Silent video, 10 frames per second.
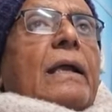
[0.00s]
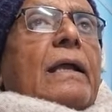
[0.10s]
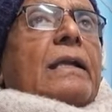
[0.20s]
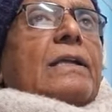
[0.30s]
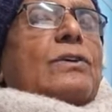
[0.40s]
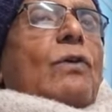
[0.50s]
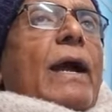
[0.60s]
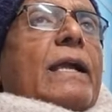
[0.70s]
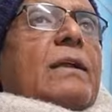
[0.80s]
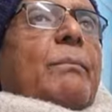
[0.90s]
It is
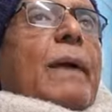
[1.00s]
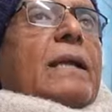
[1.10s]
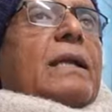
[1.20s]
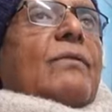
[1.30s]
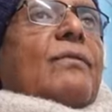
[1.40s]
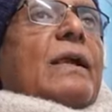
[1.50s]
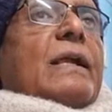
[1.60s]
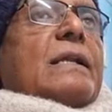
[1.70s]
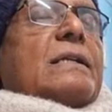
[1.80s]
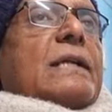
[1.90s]
quite
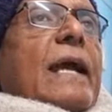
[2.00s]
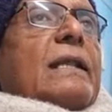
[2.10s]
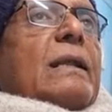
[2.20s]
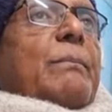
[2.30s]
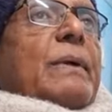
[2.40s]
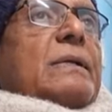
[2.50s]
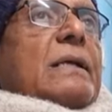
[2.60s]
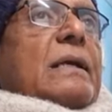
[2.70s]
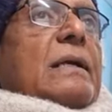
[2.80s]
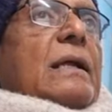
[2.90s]
battlefield inside the
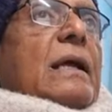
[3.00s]
patient.